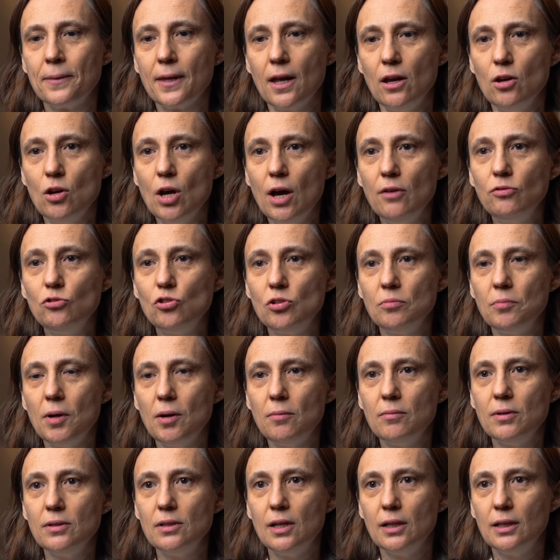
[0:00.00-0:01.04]
And you have to
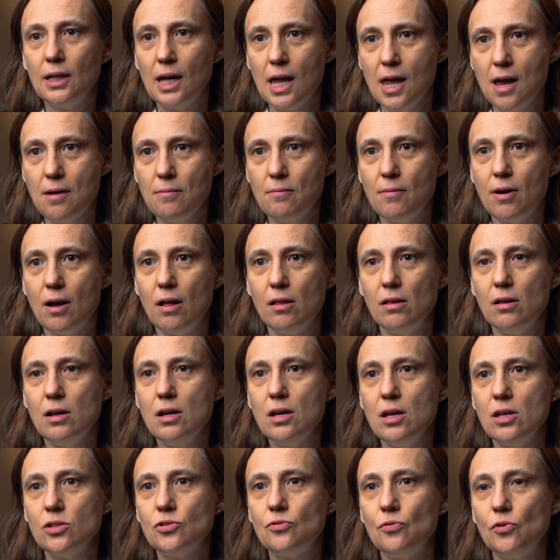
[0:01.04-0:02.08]
remember that AML
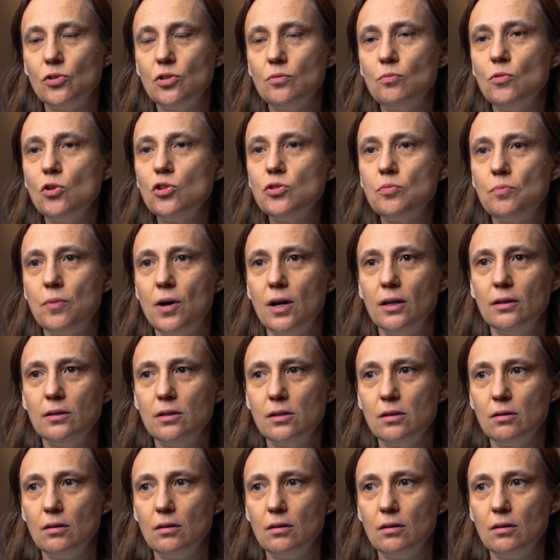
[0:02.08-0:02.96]
is for the most part